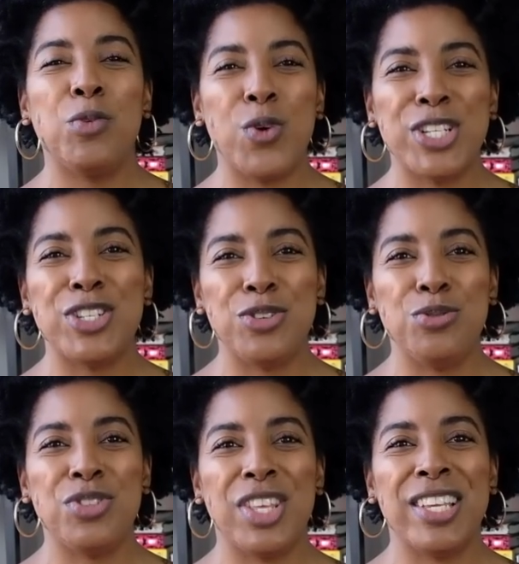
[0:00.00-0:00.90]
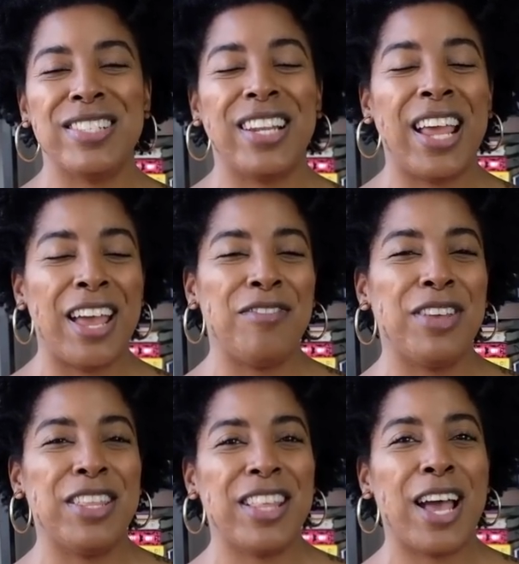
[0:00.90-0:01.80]
going to use things that I
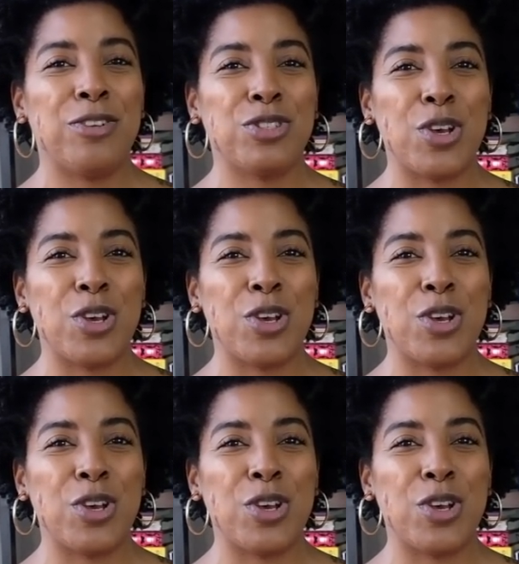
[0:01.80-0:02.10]
have in the house